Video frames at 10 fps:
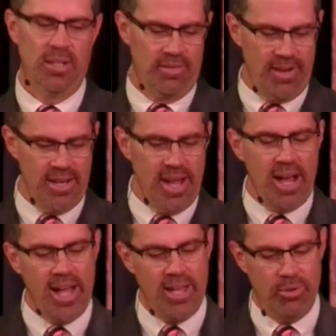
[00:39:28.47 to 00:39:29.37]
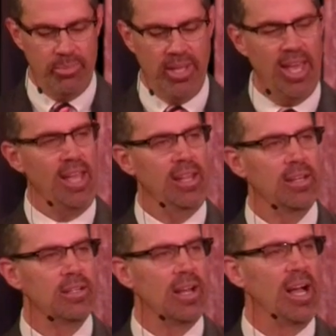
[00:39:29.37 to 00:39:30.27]
And if I die, it will be
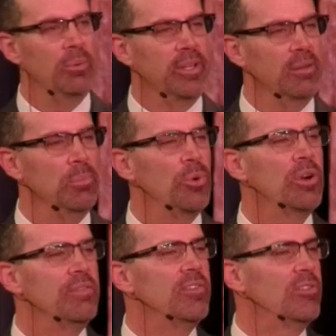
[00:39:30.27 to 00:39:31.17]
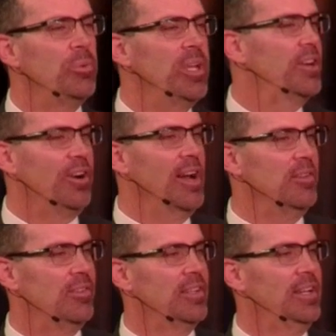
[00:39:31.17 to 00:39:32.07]
gain. I will get more of the sweet
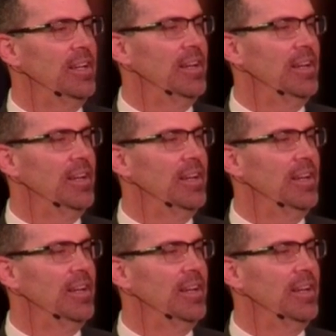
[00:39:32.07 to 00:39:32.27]
Christ.